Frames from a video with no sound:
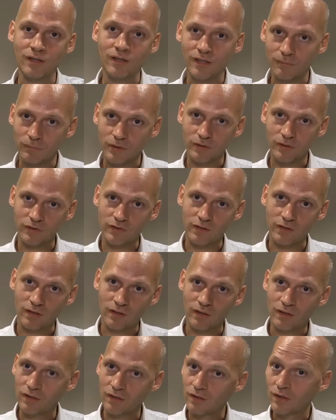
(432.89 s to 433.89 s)
because the
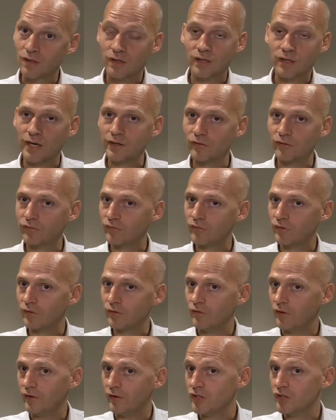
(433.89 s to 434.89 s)

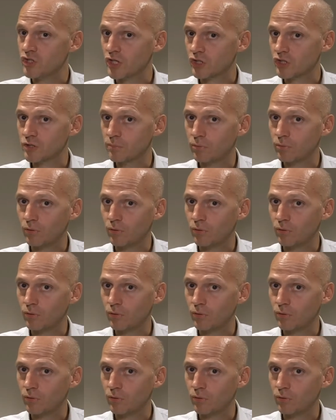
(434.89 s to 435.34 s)
injection